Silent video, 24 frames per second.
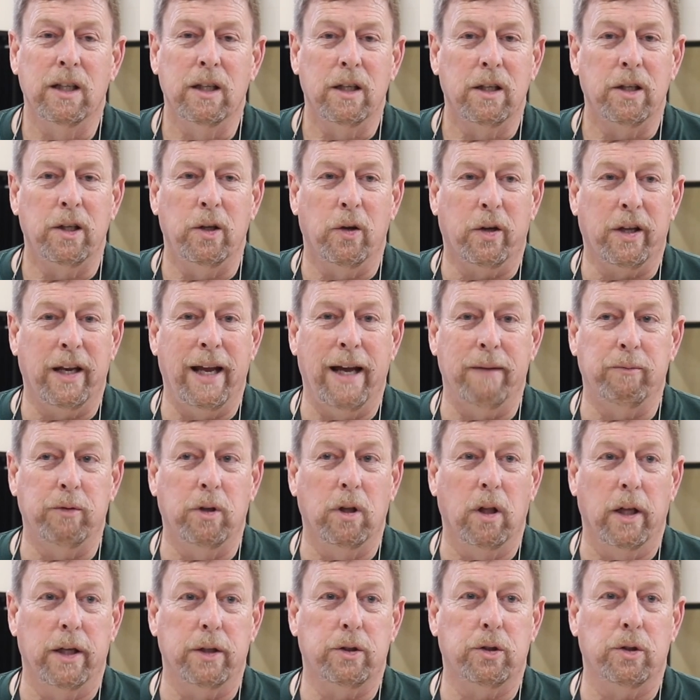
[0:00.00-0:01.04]
you can have
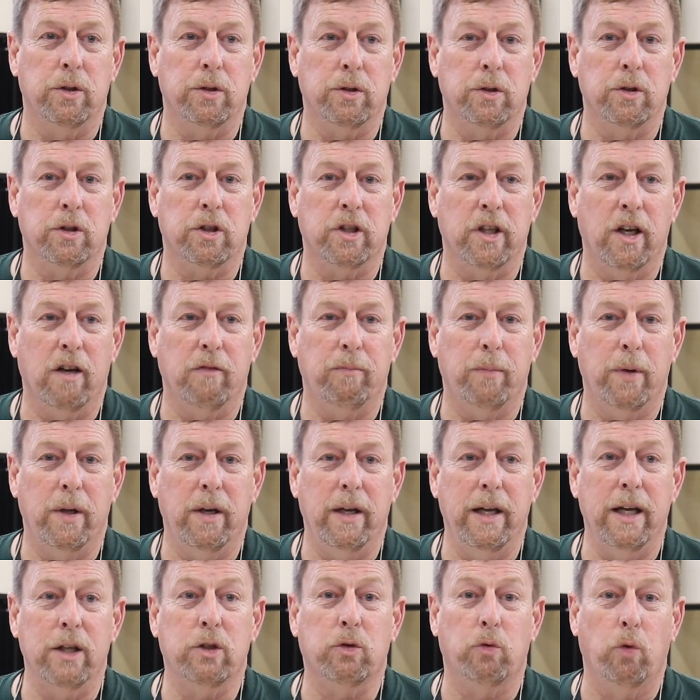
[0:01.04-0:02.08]
glitches and stuff, but
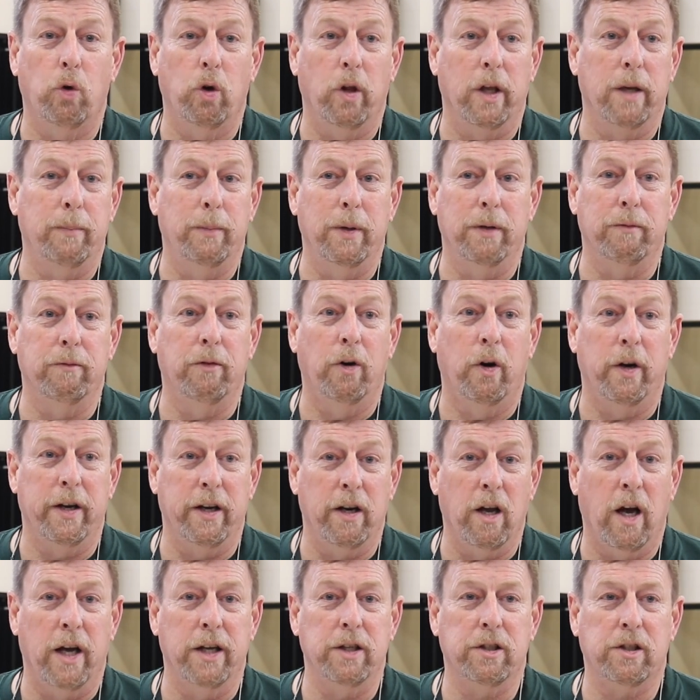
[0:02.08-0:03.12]
it's really been very
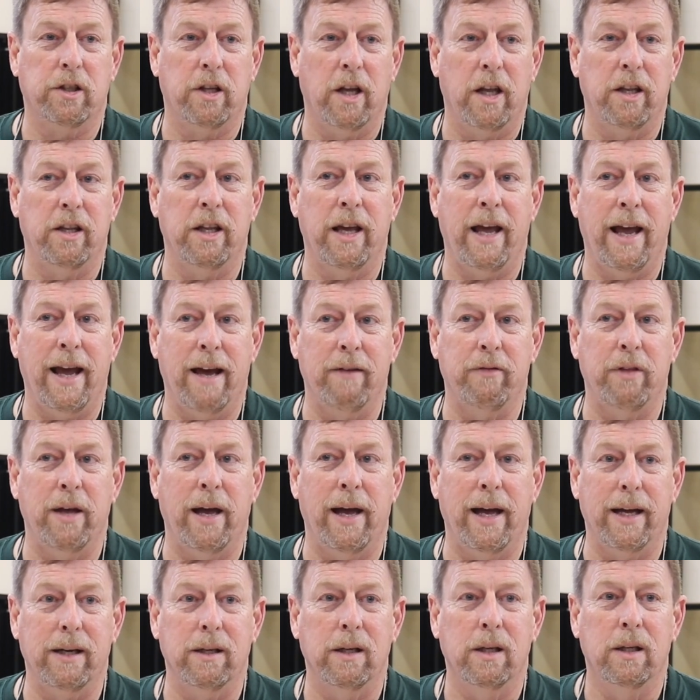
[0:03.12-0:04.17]
nice to have
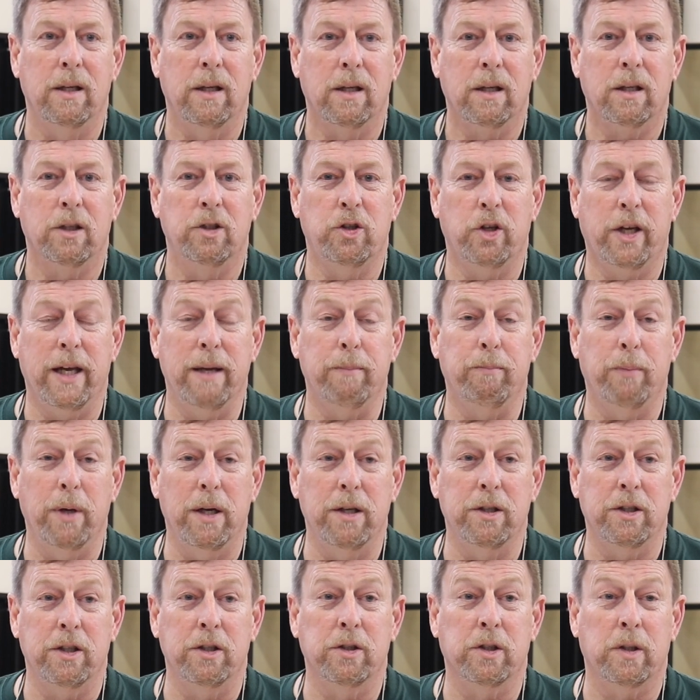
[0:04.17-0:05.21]
that, because you get
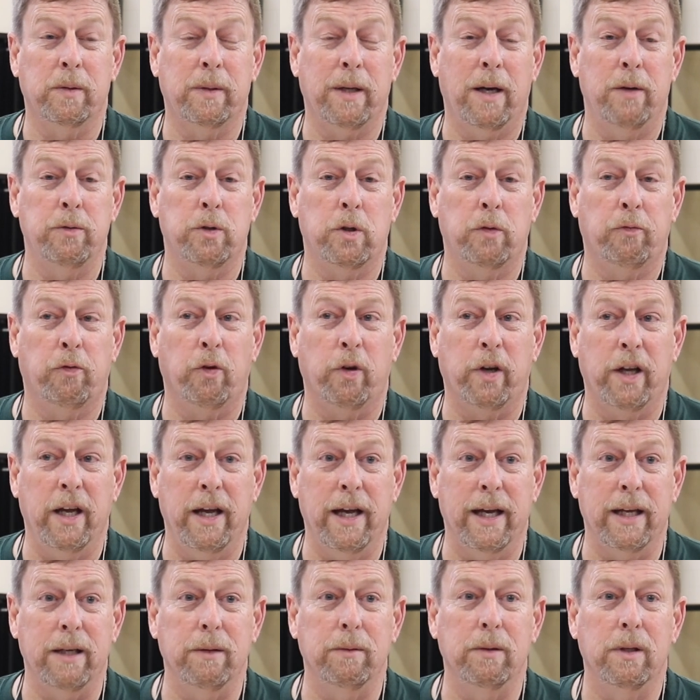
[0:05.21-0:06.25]
busy and sometimes you
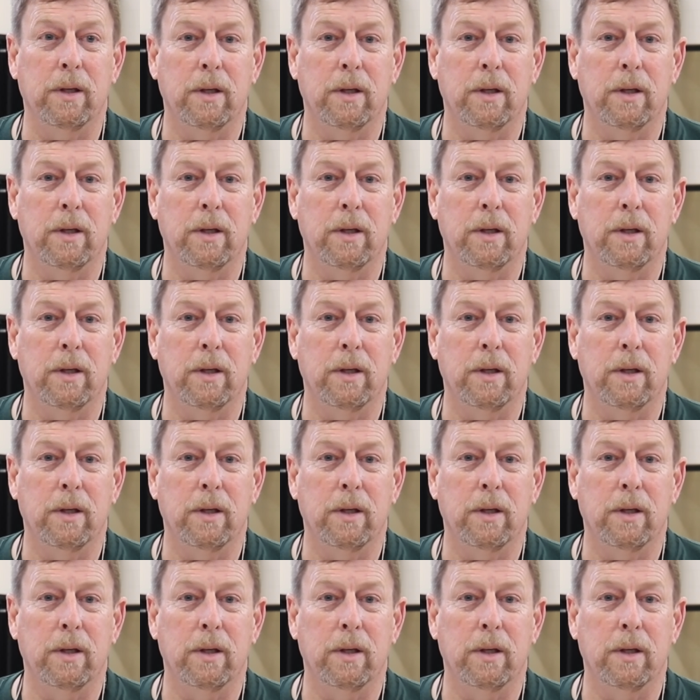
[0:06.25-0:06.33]
forget,